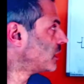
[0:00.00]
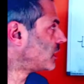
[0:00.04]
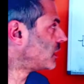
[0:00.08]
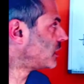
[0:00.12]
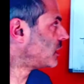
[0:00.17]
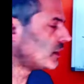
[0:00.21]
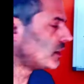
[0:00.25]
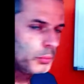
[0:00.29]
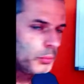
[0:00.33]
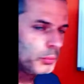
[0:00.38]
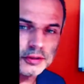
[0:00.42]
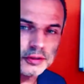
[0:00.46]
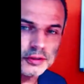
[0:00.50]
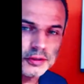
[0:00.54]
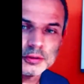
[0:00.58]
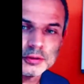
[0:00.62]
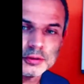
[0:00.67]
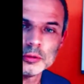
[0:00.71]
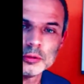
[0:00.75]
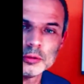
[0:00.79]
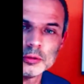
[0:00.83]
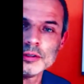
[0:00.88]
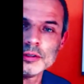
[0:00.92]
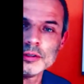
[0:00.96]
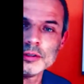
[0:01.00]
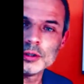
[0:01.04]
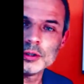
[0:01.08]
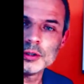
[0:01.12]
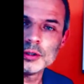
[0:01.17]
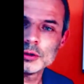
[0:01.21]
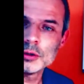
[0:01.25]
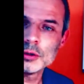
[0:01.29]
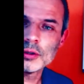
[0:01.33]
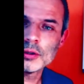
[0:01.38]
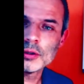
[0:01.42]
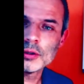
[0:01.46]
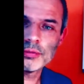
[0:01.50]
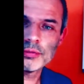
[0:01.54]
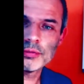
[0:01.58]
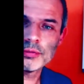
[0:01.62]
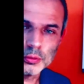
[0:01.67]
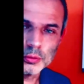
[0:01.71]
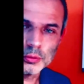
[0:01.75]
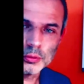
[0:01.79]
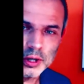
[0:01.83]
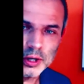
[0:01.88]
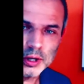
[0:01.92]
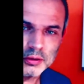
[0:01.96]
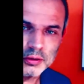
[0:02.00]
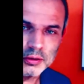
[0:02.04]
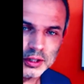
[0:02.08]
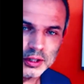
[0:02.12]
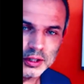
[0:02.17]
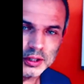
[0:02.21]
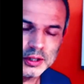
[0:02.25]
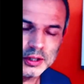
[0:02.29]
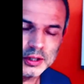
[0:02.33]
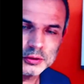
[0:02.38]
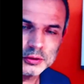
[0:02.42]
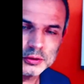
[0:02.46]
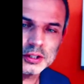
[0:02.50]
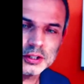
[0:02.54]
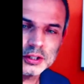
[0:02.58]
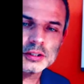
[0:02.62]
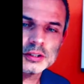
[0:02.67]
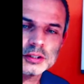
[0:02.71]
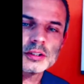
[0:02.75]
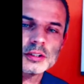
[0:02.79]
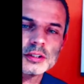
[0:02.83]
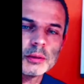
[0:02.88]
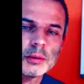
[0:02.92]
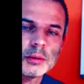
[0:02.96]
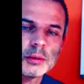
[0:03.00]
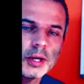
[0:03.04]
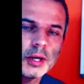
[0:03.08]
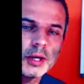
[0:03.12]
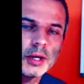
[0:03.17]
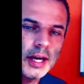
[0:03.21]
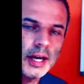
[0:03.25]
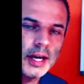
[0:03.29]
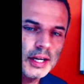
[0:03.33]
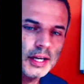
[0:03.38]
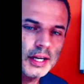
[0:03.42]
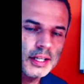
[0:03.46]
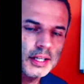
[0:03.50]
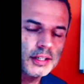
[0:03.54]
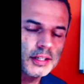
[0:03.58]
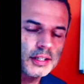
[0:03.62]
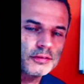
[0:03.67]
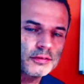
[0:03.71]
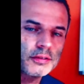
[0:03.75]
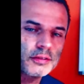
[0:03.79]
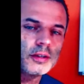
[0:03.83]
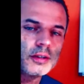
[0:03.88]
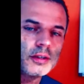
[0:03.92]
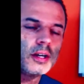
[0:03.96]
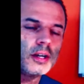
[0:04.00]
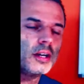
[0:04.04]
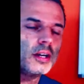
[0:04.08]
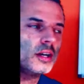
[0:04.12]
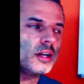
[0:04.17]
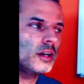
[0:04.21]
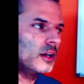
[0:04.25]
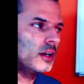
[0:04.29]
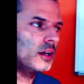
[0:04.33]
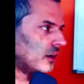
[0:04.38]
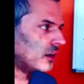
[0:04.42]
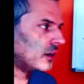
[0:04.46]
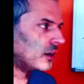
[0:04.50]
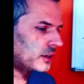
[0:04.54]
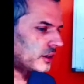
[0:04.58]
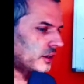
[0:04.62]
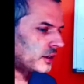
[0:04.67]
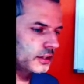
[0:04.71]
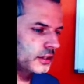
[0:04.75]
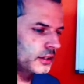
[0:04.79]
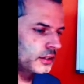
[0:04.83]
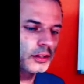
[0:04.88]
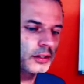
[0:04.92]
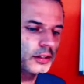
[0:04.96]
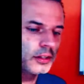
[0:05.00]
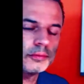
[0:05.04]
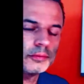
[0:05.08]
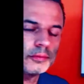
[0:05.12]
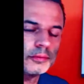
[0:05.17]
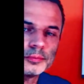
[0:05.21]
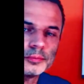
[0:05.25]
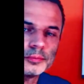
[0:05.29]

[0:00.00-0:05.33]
A little bit of diffusion through barrier coatings. They behave like